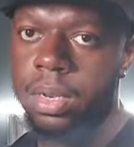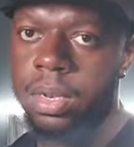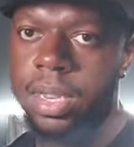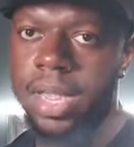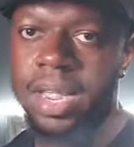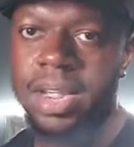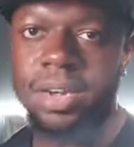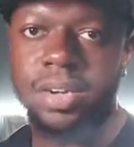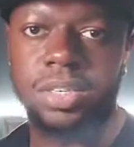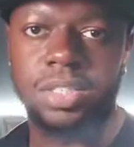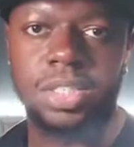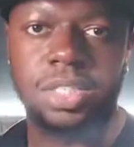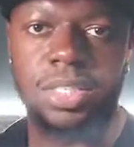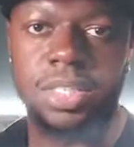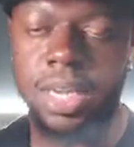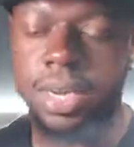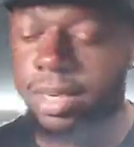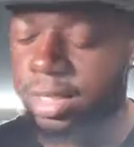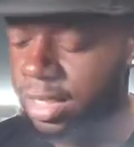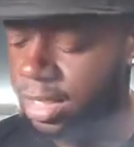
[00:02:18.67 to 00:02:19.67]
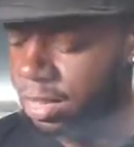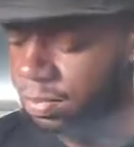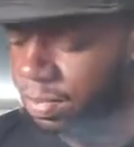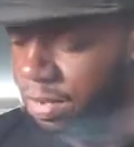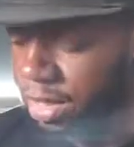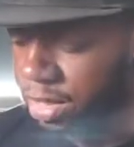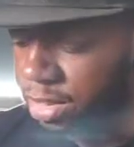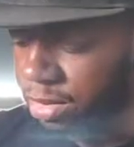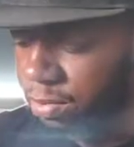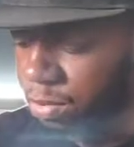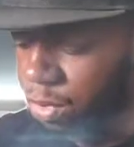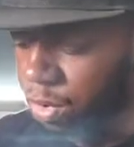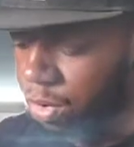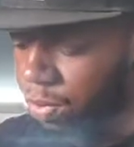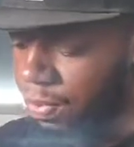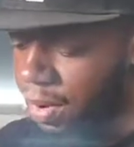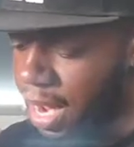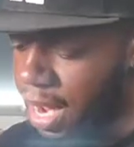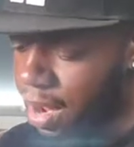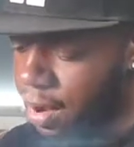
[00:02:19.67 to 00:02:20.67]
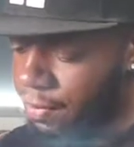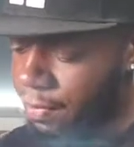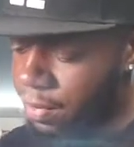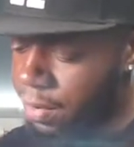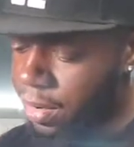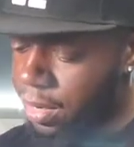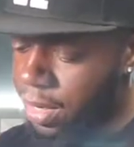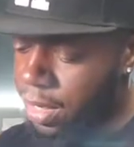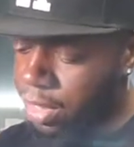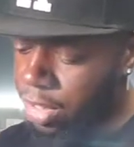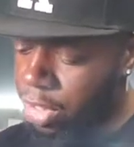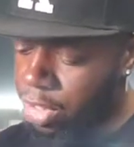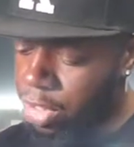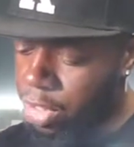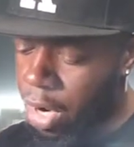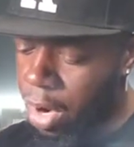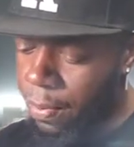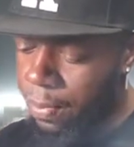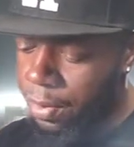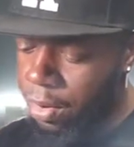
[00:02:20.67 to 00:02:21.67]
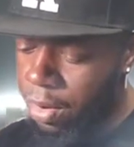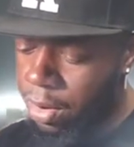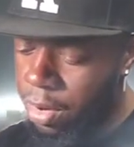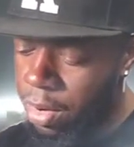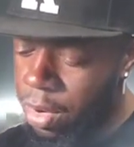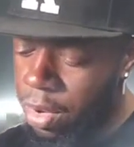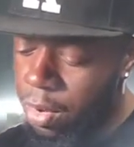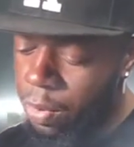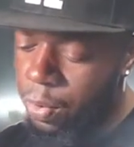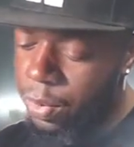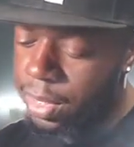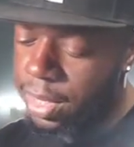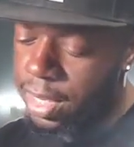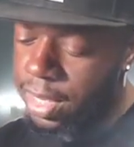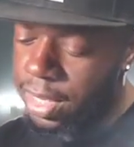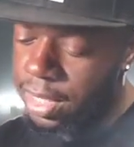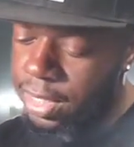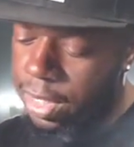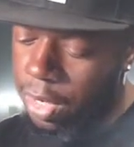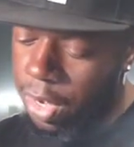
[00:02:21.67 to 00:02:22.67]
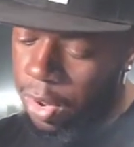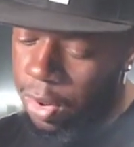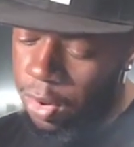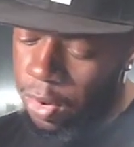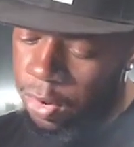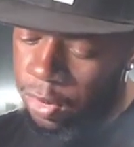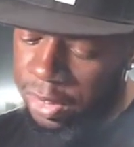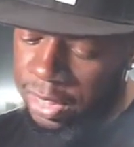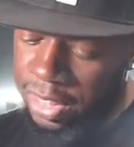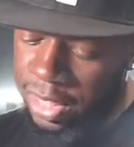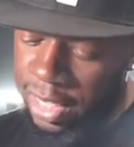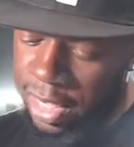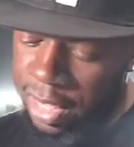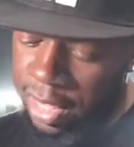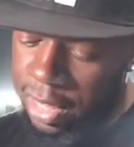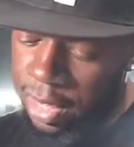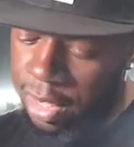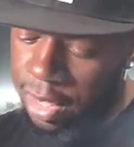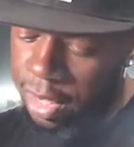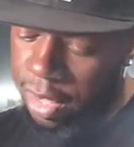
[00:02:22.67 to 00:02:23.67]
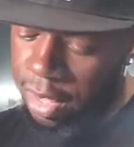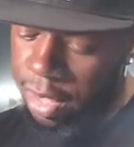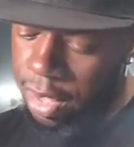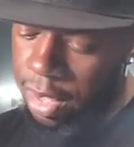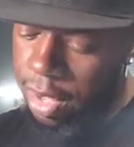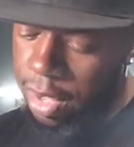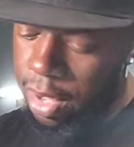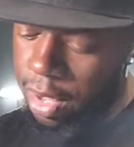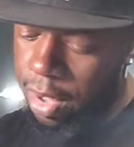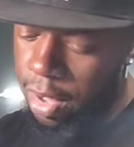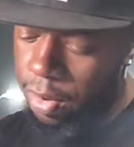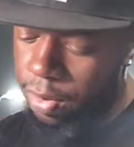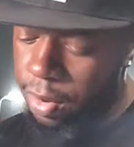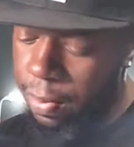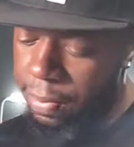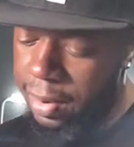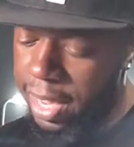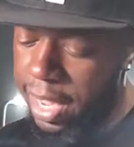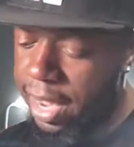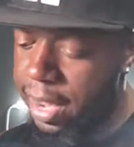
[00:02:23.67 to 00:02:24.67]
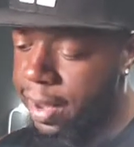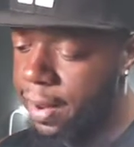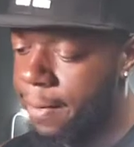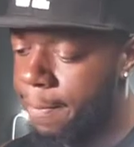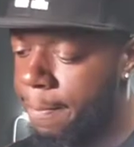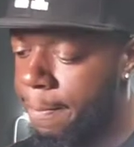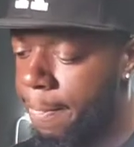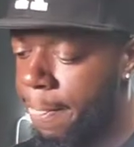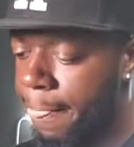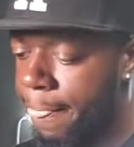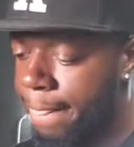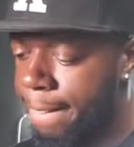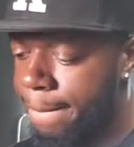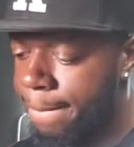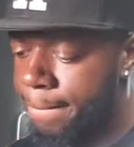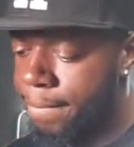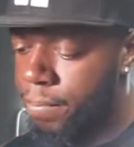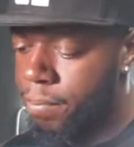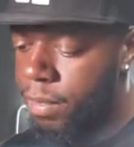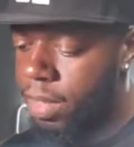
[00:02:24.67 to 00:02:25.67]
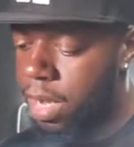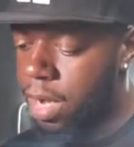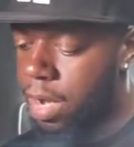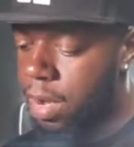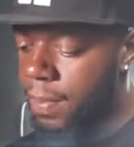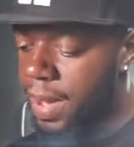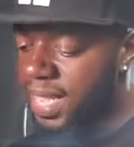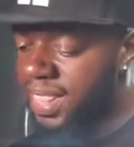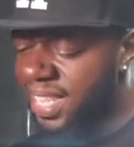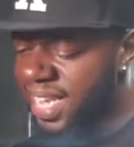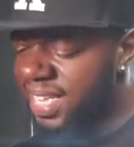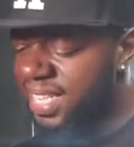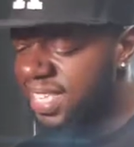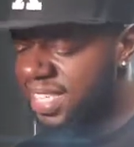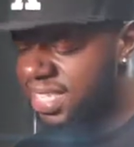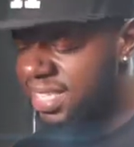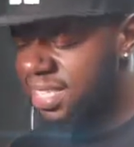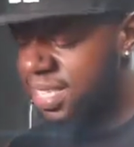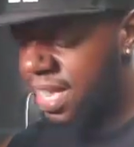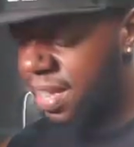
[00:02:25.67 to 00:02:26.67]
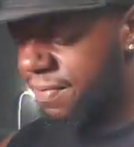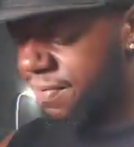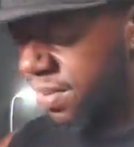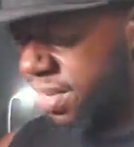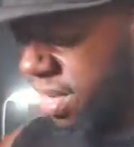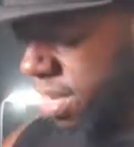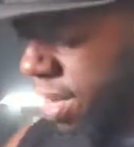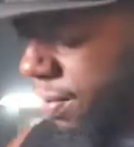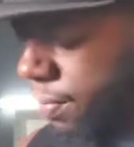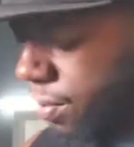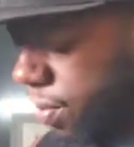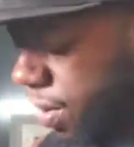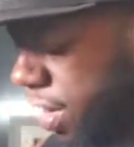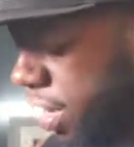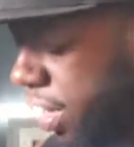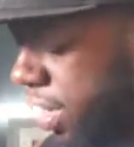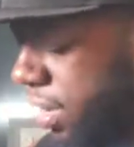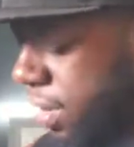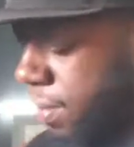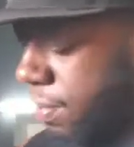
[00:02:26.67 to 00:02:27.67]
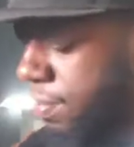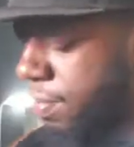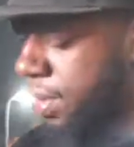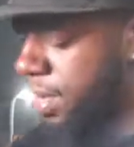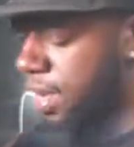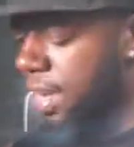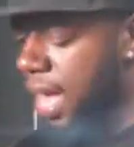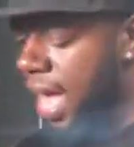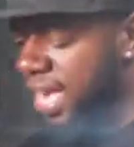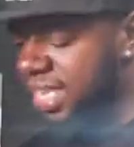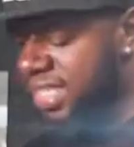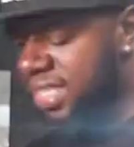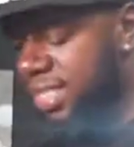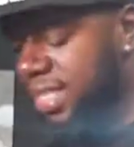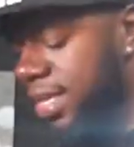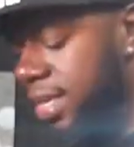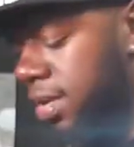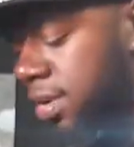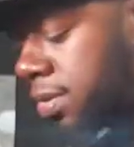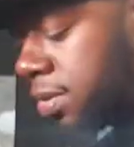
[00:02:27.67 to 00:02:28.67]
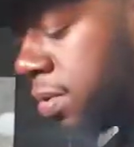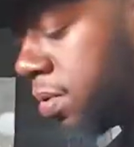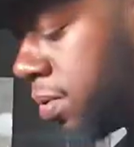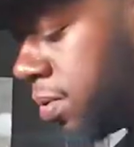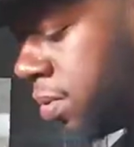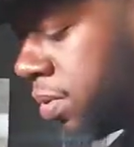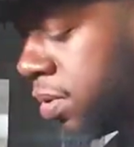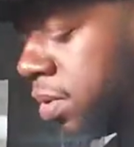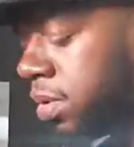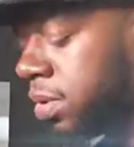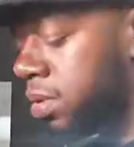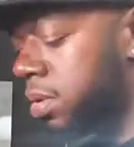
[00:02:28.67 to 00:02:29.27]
they're just much more powerful and they're sharper with these long teeth on the blade. I think this is definitely an upgrade, but I still